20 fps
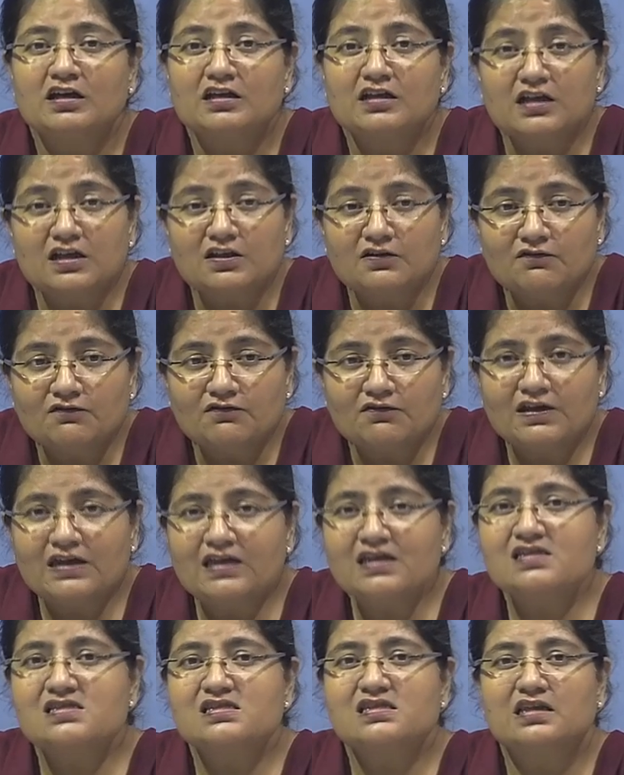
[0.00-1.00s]

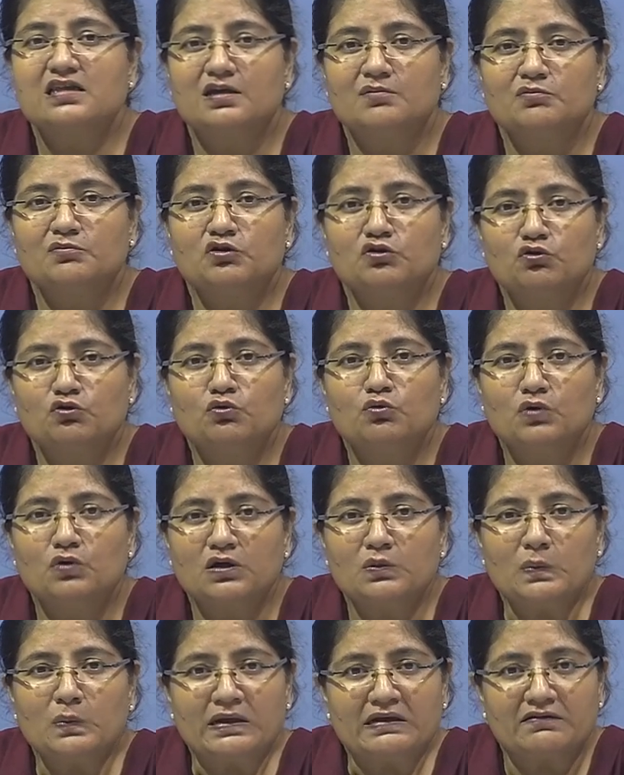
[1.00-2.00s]
conveys them through
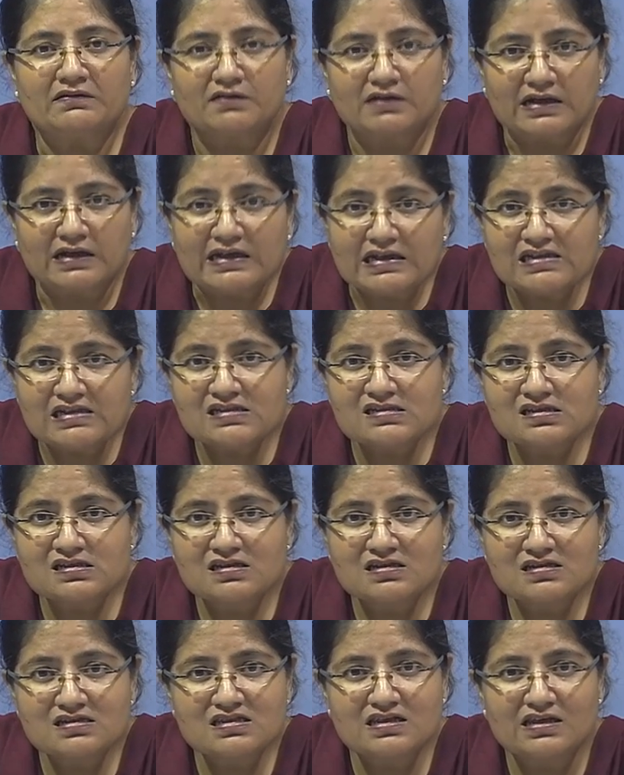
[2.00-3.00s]
what one writes,
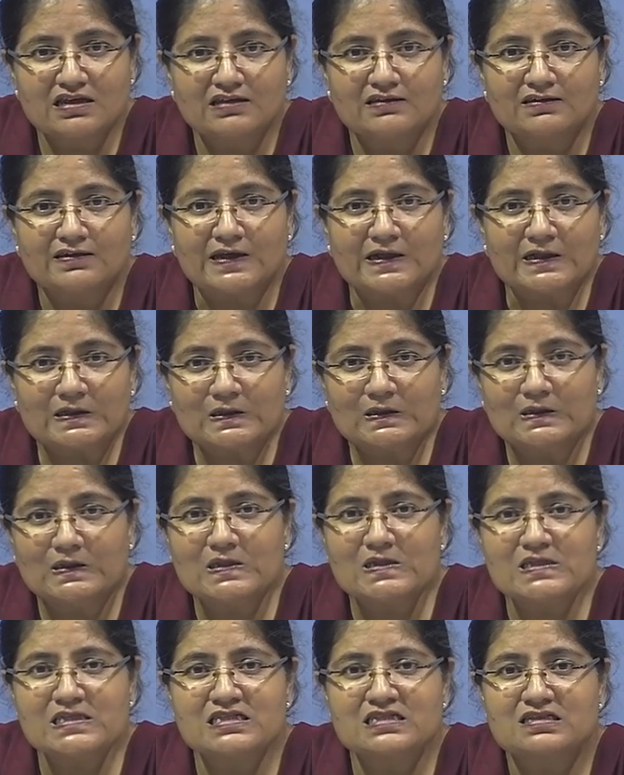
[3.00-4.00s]
saying that
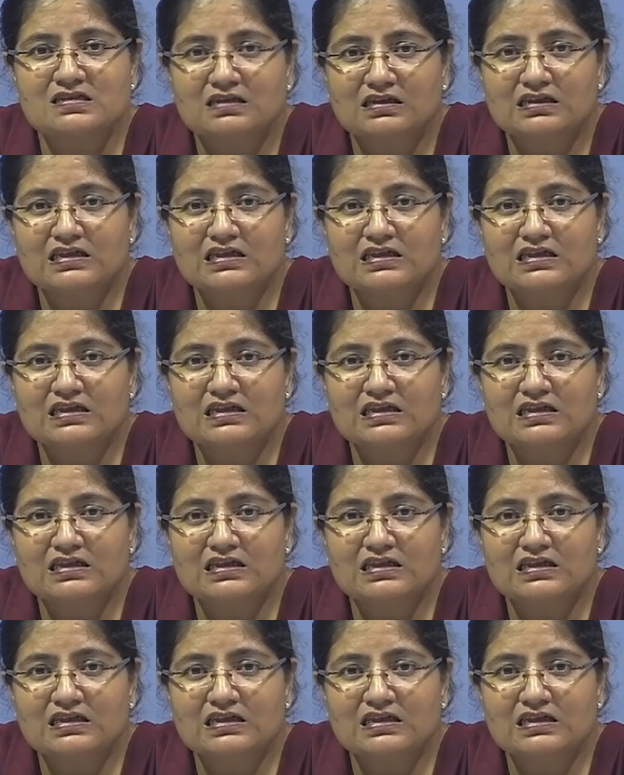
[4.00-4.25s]
these